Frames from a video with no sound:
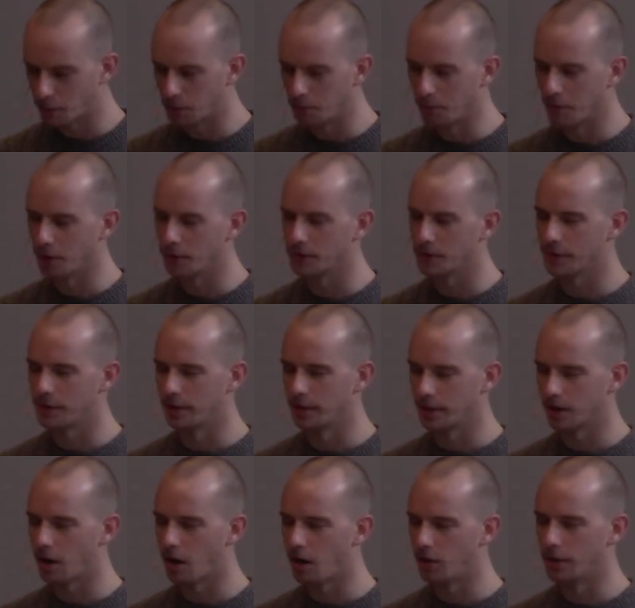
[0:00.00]
mercy in
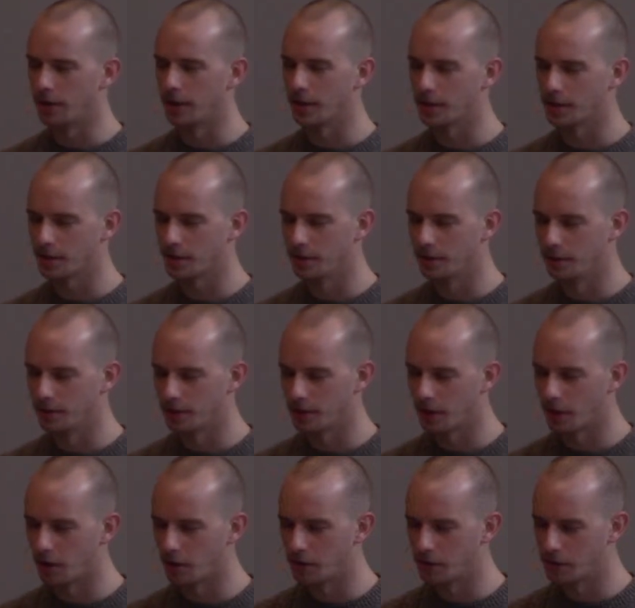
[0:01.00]
calling us to
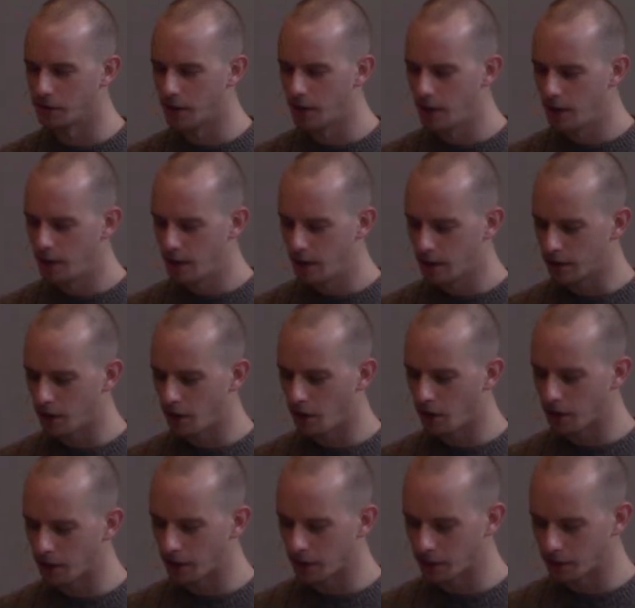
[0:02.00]
yourselves,
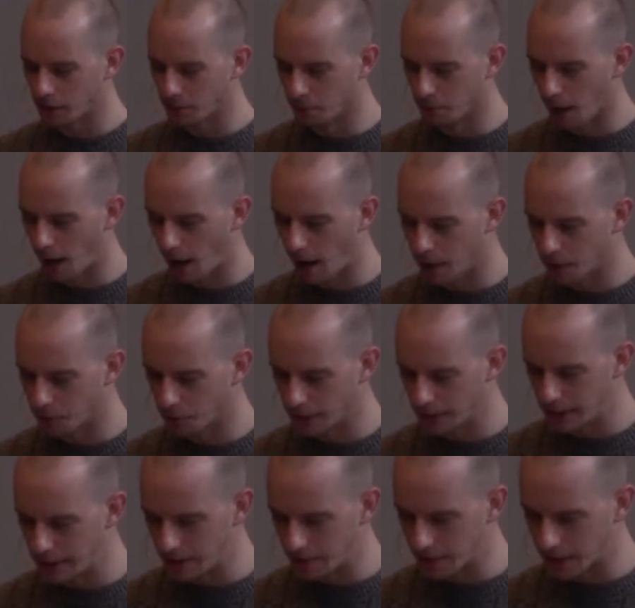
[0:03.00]
calling us your bride,
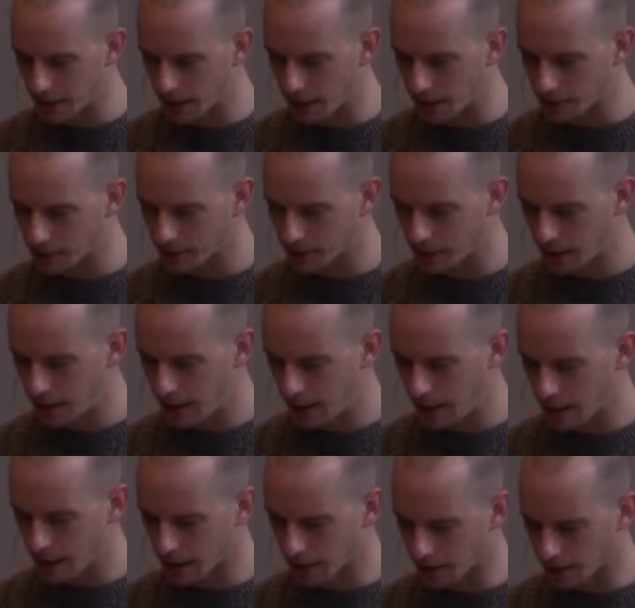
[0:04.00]
redeeming us,
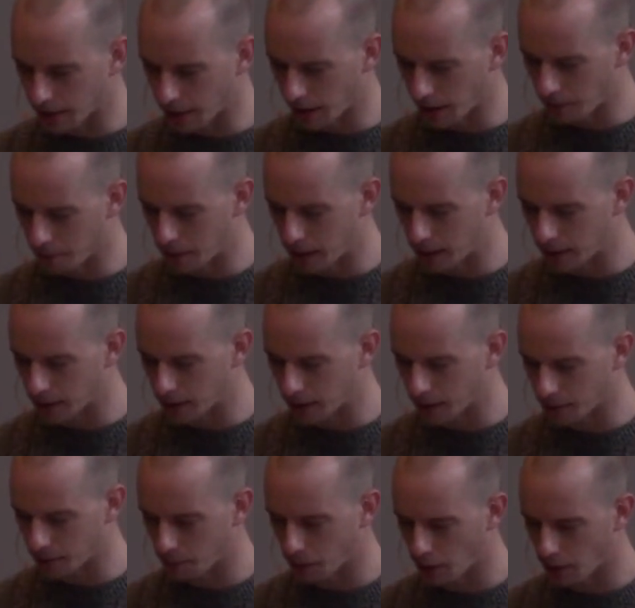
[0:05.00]
and uh, making
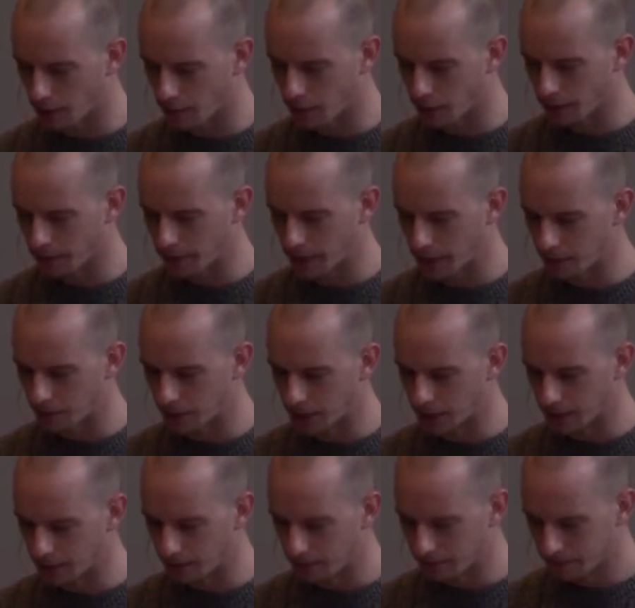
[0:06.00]
us part of your
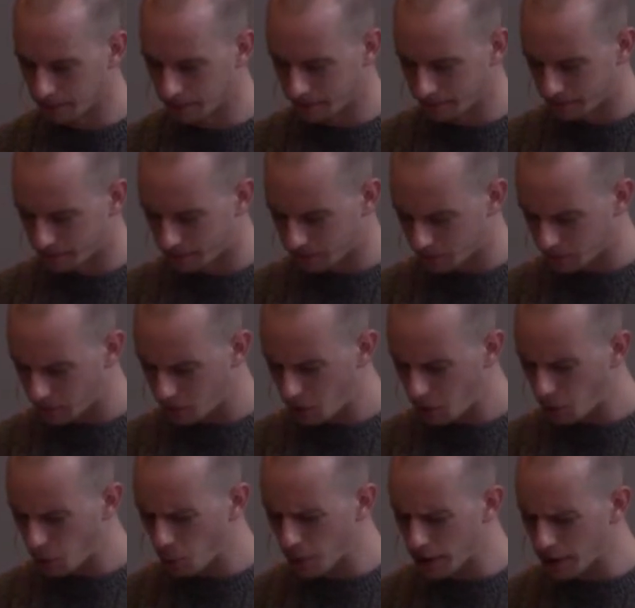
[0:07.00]
family.
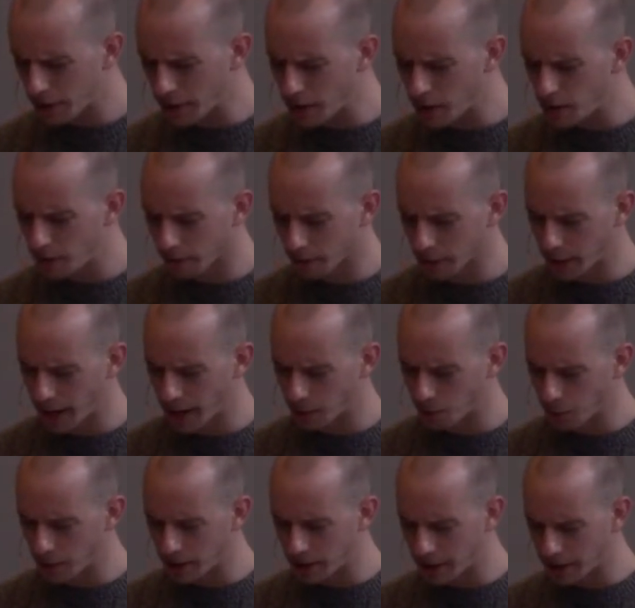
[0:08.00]
We thank you for that,
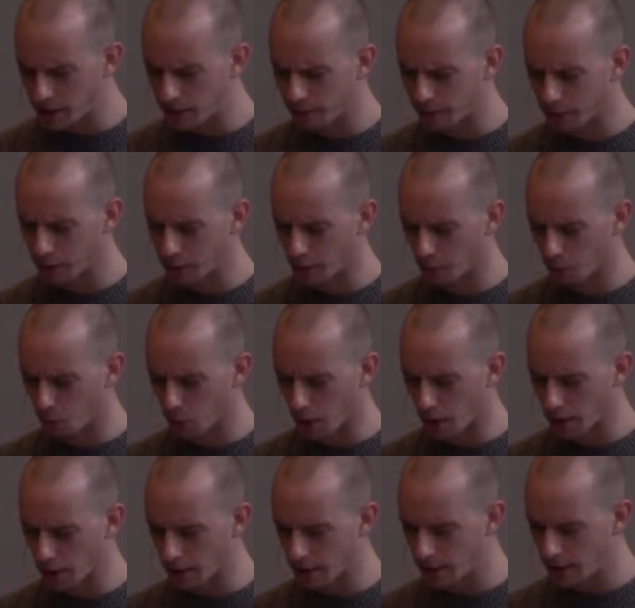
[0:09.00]
and we thank you for your
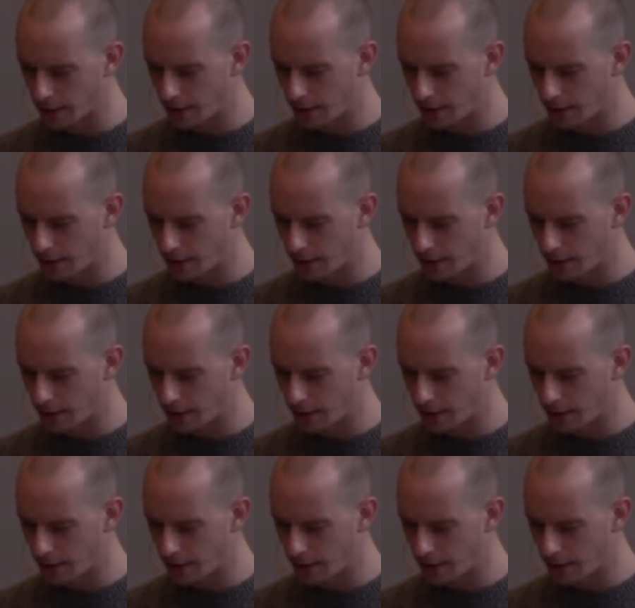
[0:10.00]
word